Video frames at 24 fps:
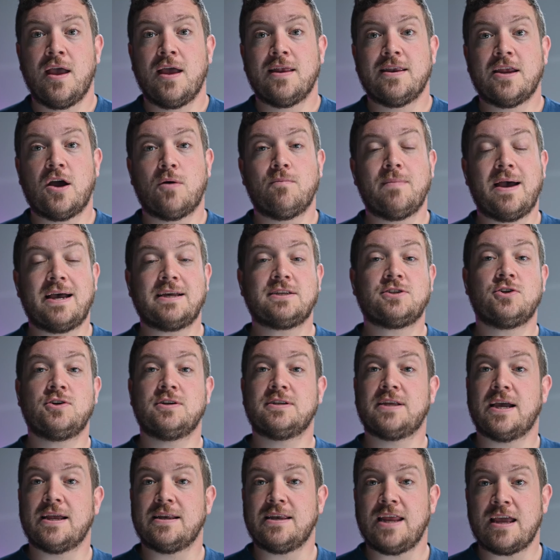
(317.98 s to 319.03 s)
Now, Master and
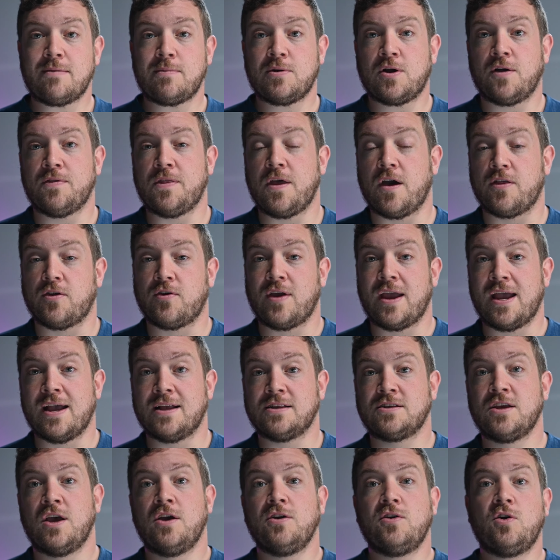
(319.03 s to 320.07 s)
Dynamic, on the other
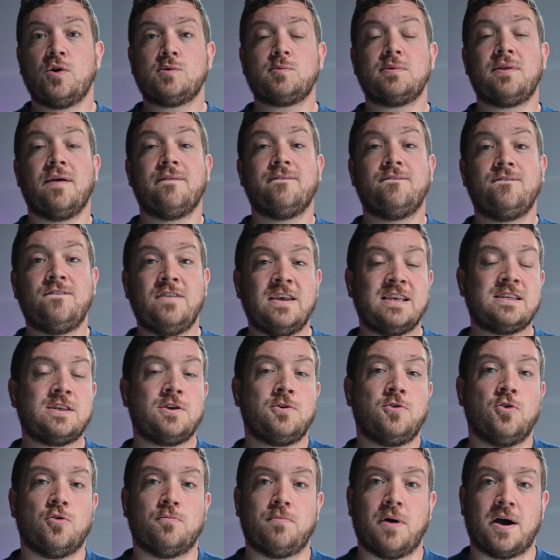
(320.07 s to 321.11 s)
hand, goes with
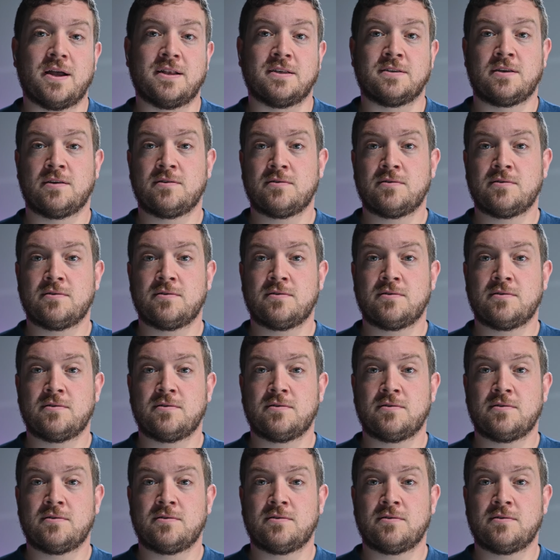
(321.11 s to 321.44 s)
physical buttons.